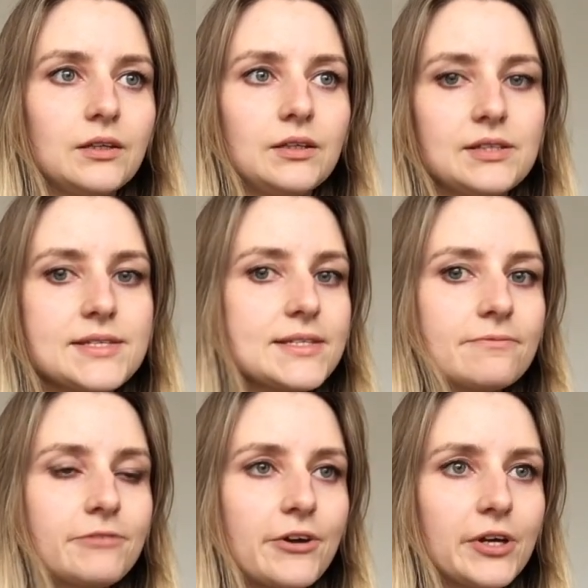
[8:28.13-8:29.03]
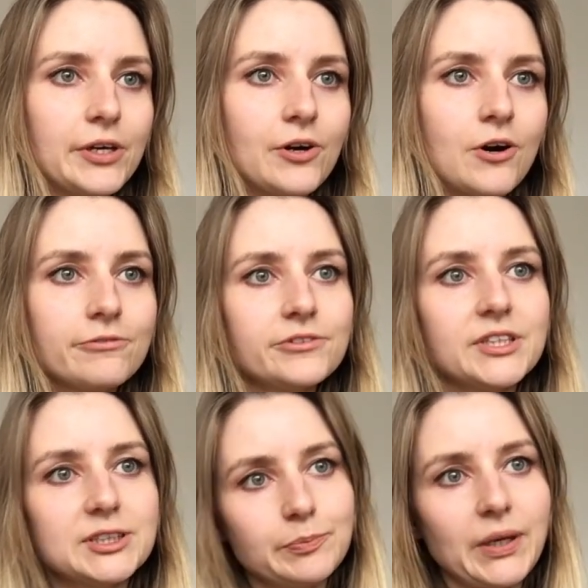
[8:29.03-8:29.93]
This isn't very
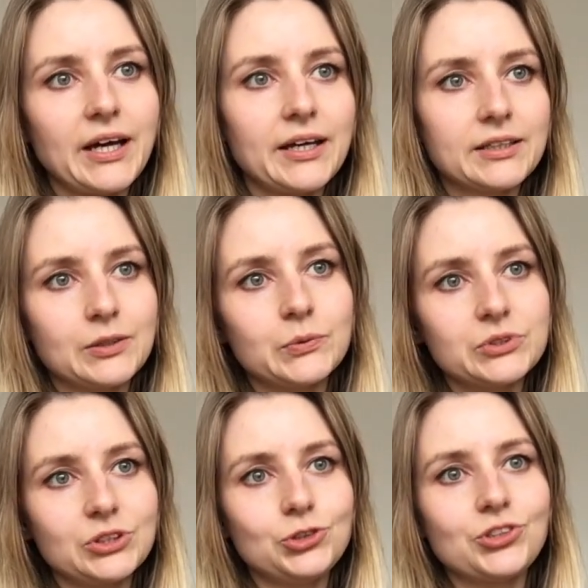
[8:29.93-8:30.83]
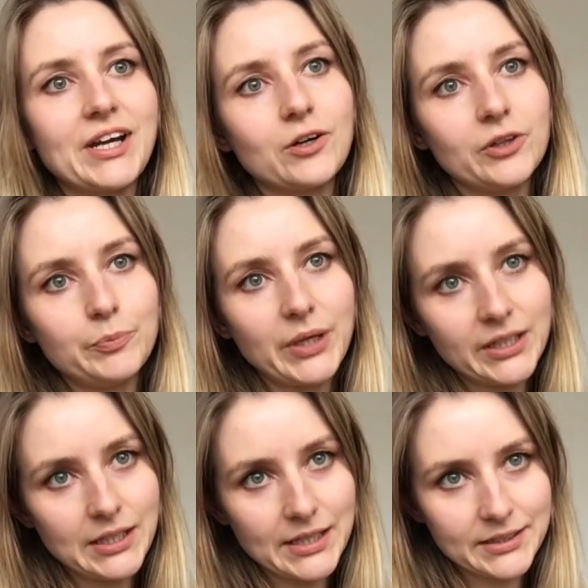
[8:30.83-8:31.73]
obvious, but I can also drag on the button
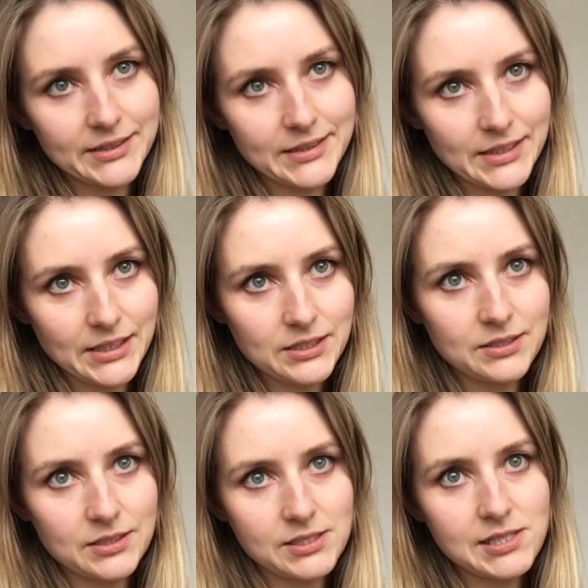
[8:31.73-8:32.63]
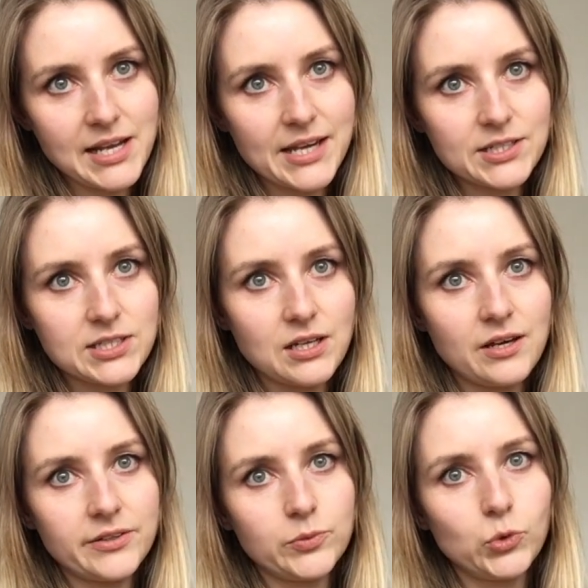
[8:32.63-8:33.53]
like this to select
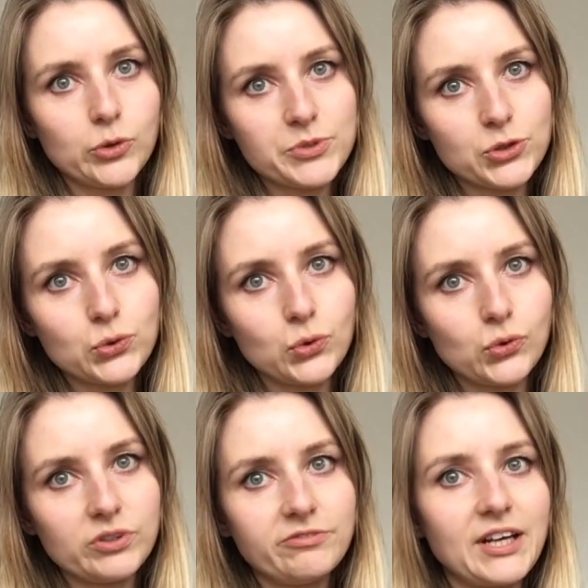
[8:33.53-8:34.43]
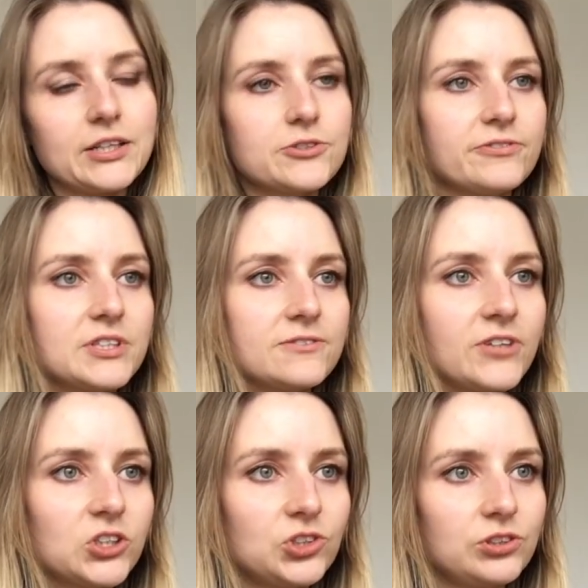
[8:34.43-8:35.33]
other more obscure grid values for this
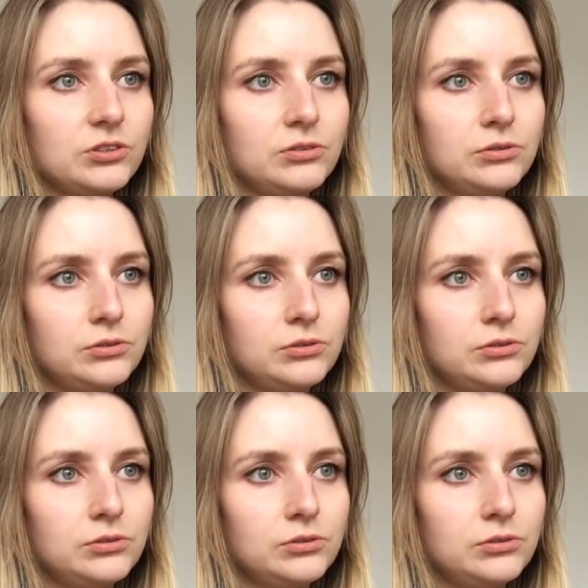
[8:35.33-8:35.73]
function.